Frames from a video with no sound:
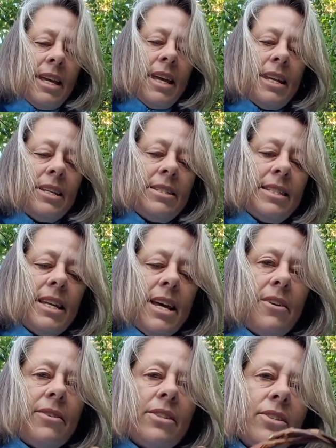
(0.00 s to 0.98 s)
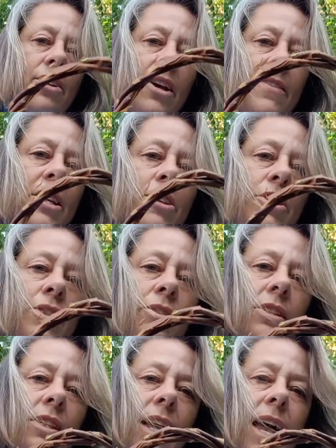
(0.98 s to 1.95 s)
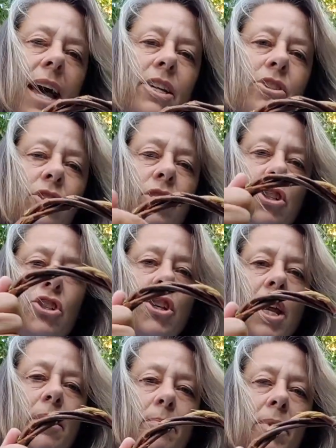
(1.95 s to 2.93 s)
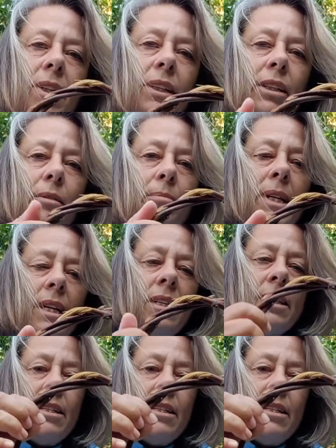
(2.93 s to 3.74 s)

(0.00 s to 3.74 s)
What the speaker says: and to see how it starts. And then you can actually shape it a little bit,